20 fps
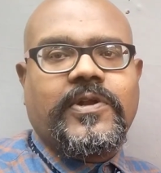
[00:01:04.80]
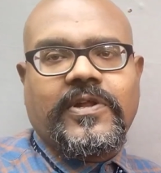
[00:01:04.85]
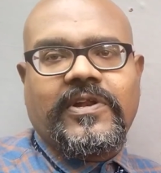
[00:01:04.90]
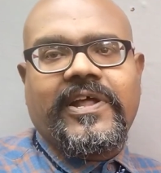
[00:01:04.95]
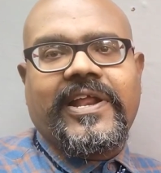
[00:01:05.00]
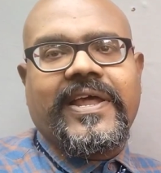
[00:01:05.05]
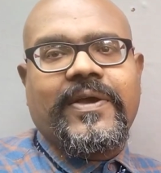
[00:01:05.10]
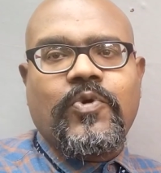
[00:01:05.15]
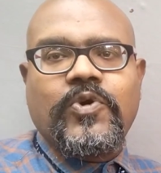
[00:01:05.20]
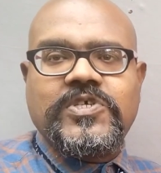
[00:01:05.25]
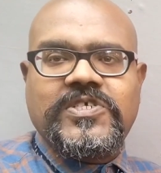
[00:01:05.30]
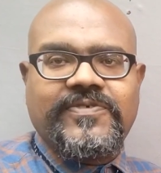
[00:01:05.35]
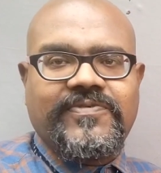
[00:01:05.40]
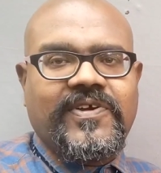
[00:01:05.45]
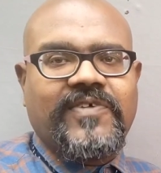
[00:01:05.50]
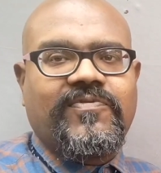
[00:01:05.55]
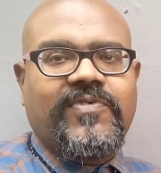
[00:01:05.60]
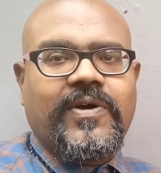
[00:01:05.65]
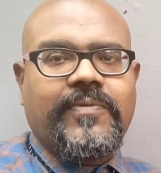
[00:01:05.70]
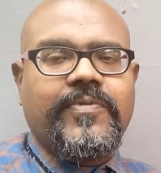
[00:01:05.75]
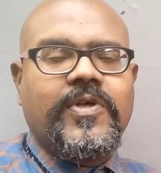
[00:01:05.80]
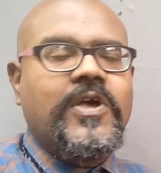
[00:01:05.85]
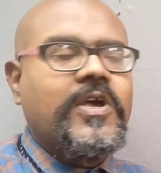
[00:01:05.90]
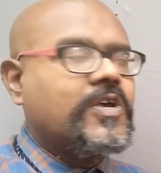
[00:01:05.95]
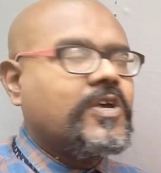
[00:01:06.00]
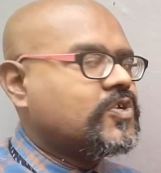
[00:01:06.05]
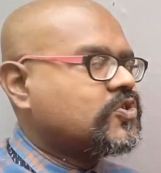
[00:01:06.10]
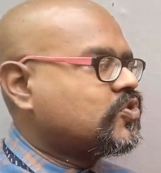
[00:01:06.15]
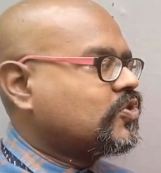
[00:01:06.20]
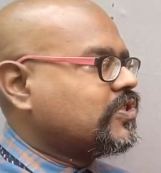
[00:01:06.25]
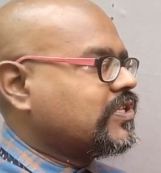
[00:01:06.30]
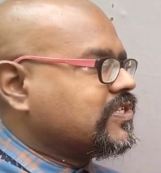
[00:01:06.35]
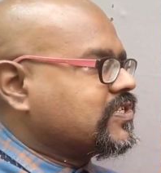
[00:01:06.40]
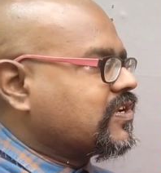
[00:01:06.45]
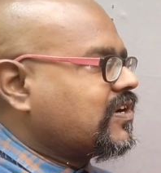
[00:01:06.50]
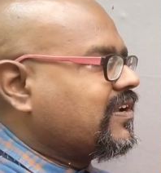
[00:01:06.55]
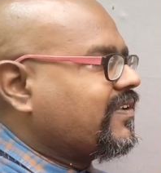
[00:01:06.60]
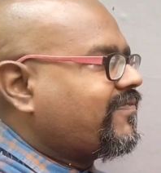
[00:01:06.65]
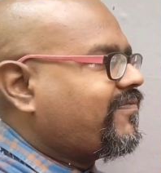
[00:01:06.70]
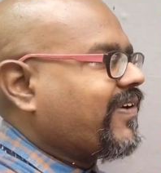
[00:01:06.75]
particular EOG waveform. So
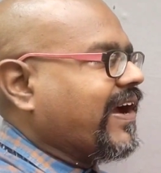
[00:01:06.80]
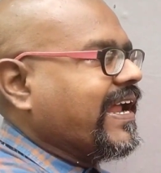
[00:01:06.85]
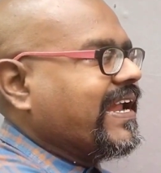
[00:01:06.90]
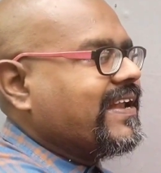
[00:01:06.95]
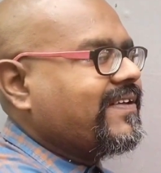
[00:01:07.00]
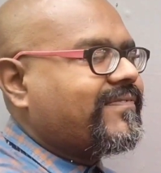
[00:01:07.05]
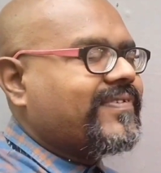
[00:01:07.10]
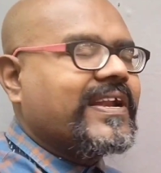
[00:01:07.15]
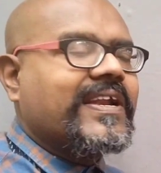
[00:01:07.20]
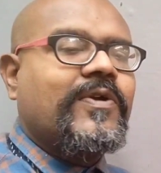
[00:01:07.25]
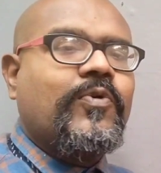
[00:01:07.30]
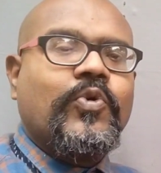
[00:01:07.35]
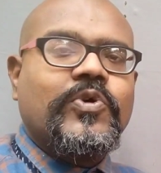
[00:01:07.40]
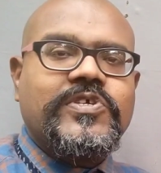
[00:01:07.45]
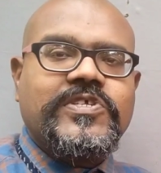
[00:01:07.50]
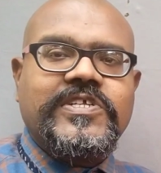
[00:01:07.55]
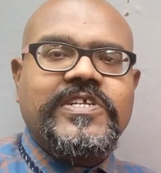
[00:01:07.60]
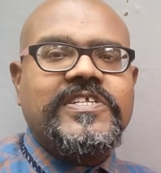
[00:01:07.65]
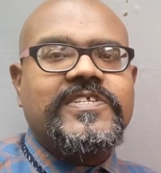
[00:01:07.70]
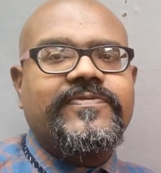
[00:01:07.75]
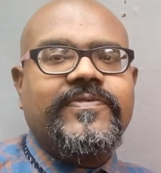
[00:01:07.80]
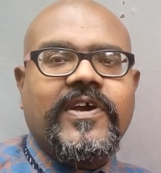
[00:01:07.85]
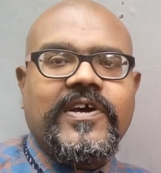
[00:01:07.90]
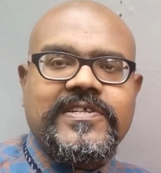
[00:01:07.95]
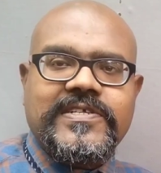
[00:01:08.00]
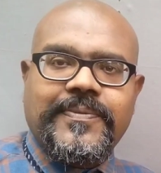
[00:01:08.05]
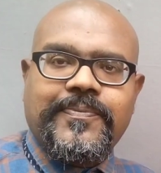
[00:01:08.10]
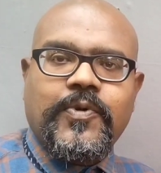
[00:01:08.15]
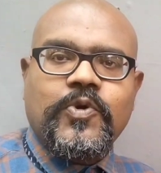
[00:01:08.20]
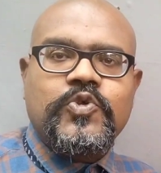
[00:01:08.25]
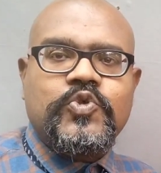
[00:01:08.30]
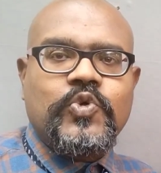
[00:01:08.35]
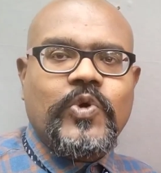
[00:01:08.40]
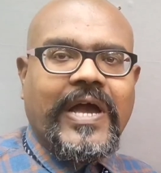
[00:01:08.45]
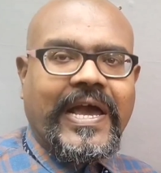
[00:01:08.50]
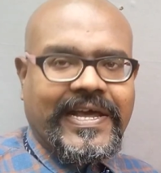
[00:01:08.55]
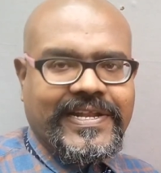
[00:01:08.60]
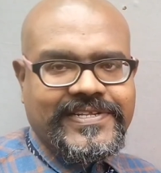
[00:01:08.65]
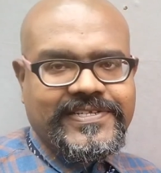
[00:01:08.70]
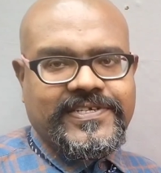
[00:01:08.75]
these are all the 5 different questions we are supposed
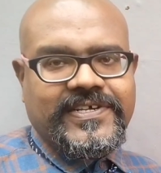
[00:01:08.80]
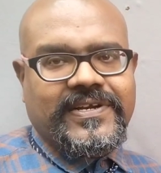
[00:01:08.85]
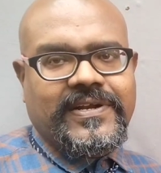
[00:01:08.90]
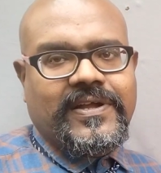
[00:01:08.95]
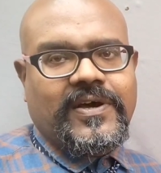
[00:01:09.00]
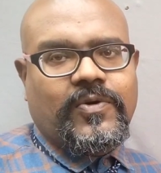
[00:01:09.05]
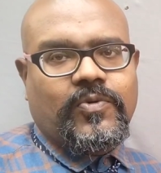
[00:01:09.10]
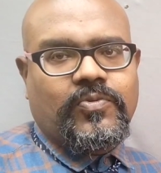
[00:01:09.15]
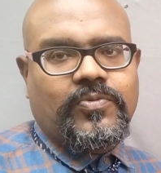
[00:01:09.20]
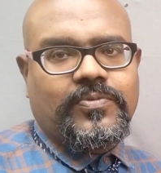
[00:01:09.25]
to answer.